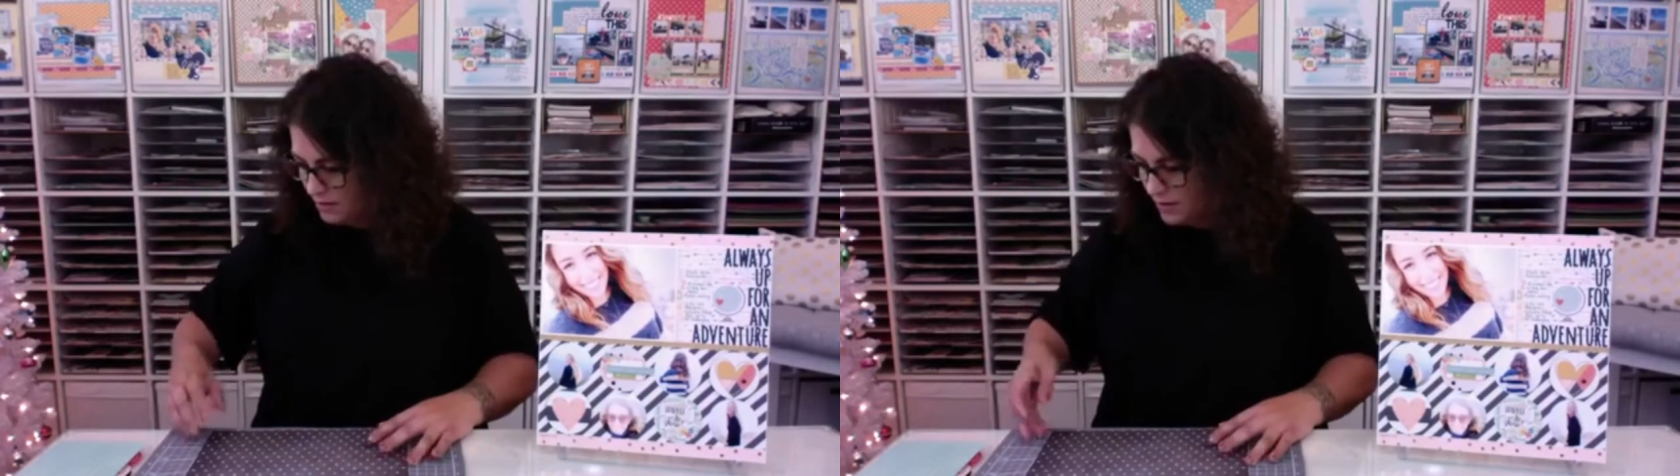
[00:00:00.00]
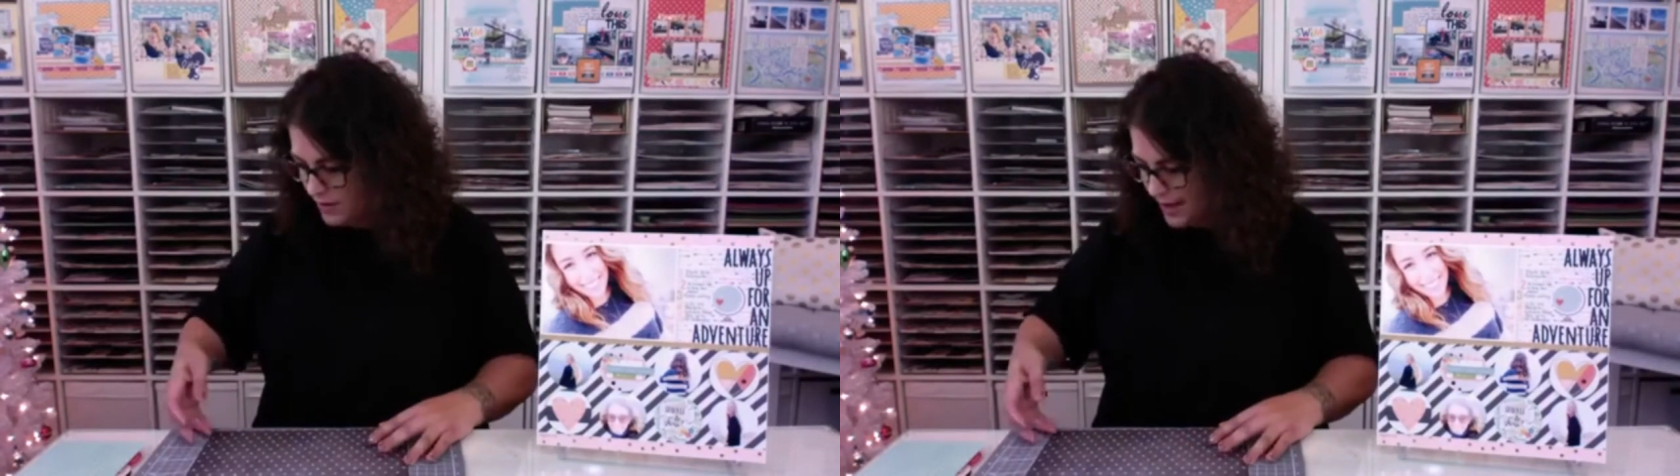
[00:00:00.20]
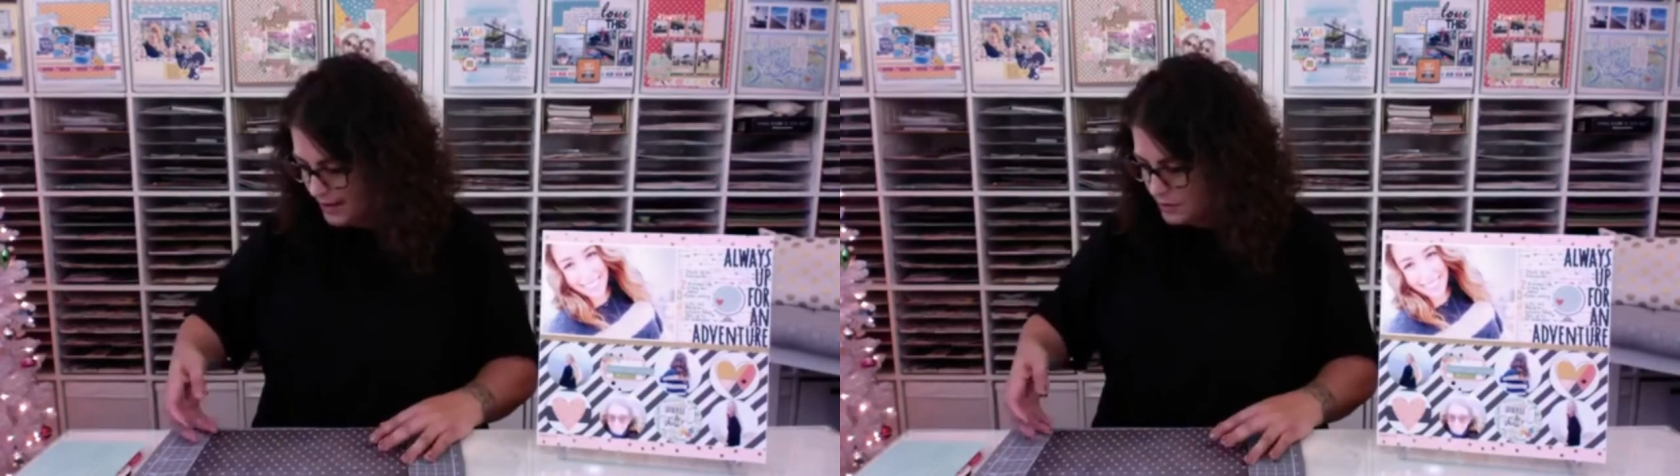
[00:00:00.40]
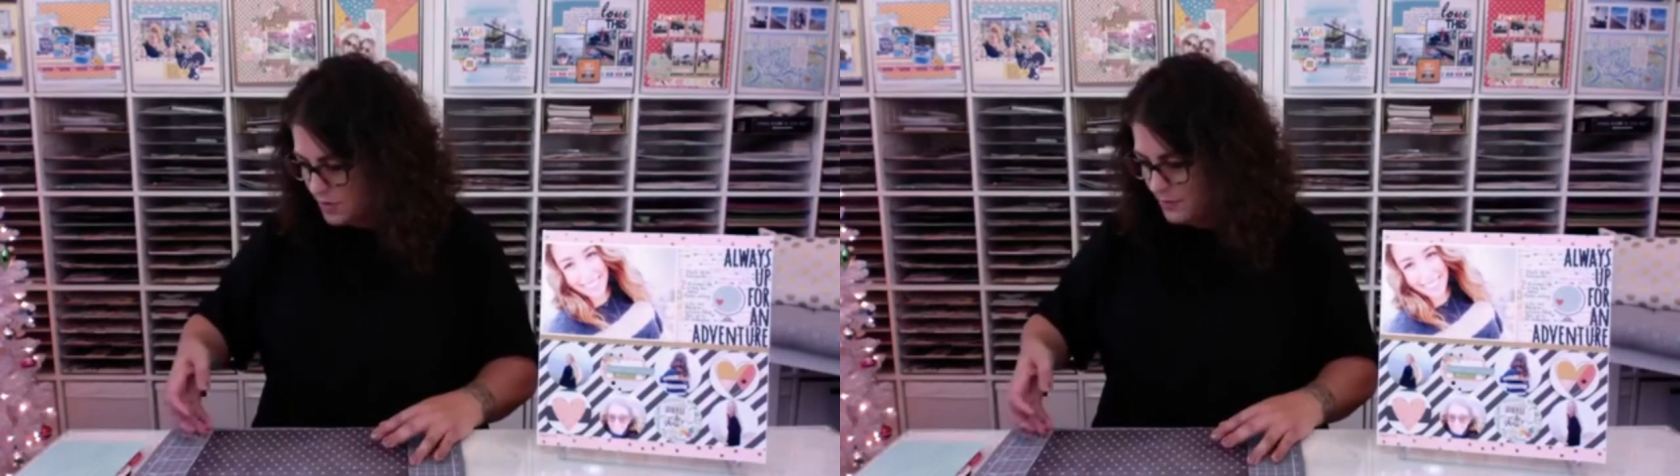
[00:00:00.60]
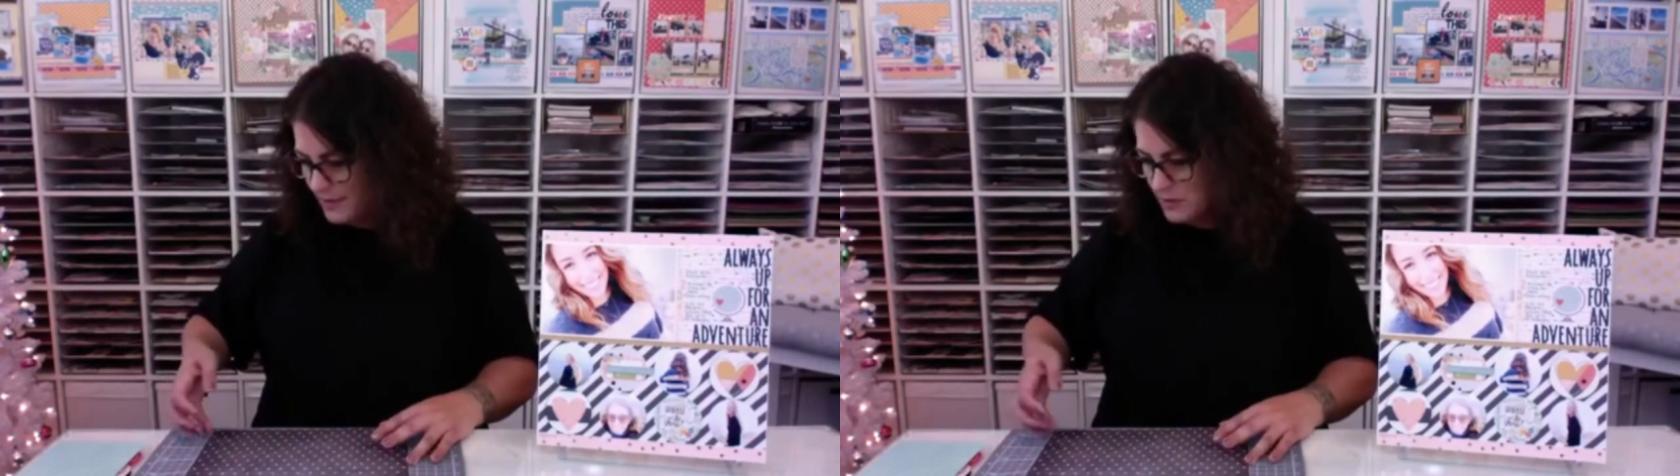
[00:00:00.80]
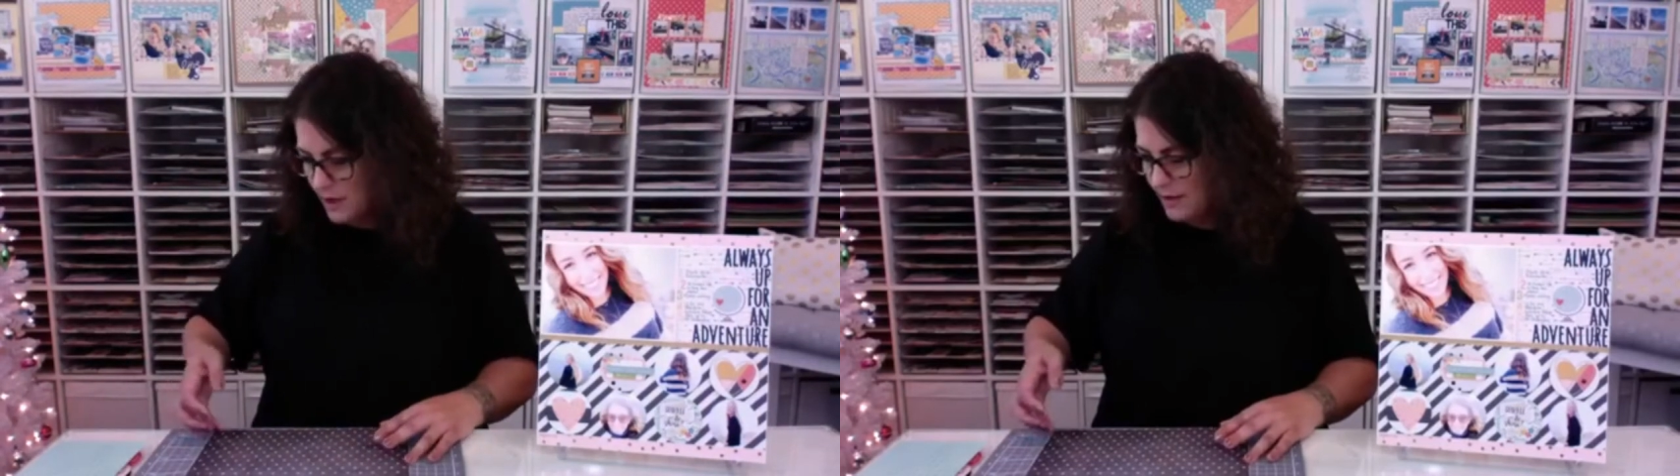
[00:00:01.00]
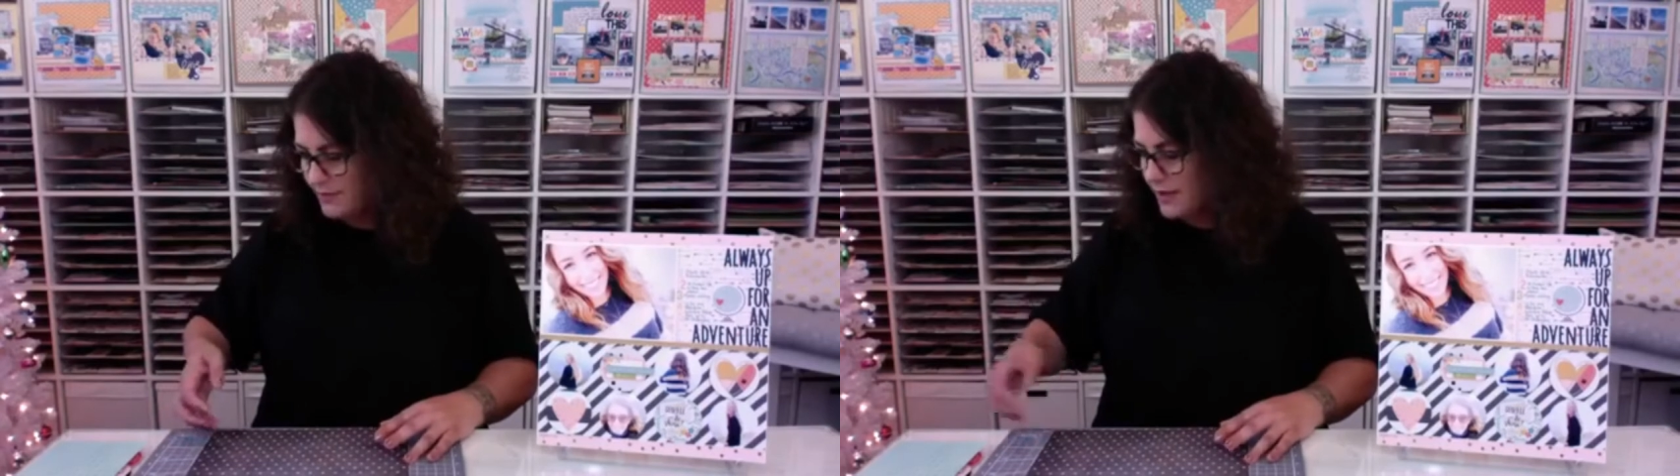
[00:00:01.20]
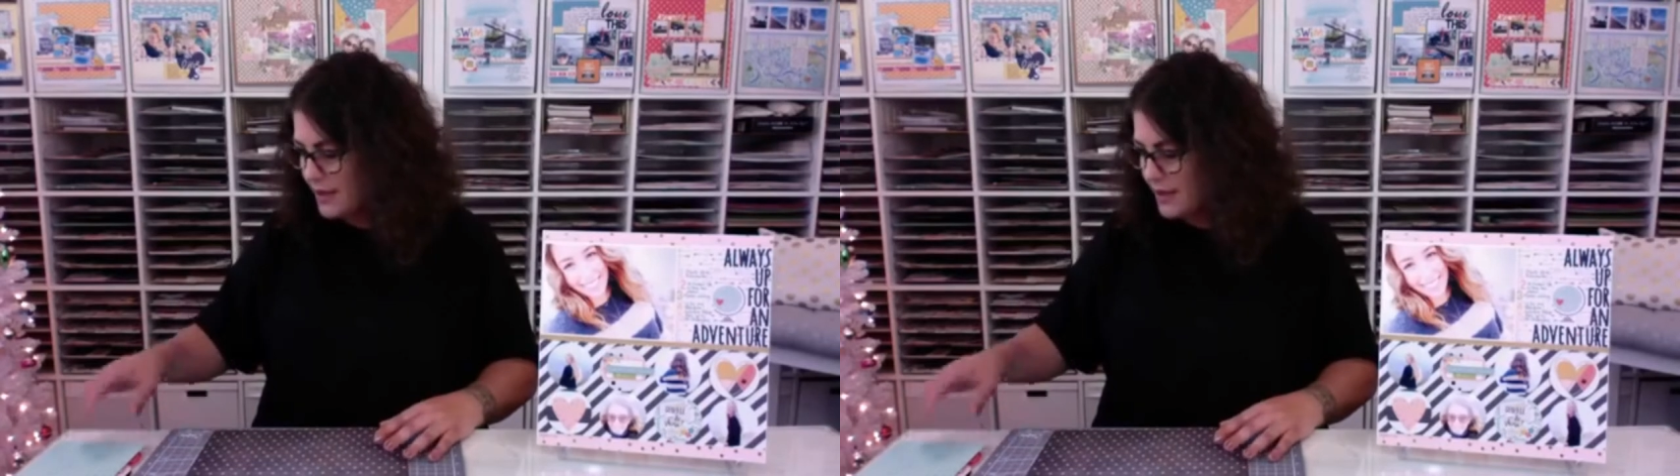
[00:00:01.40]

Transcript: Okay, 12 by 12.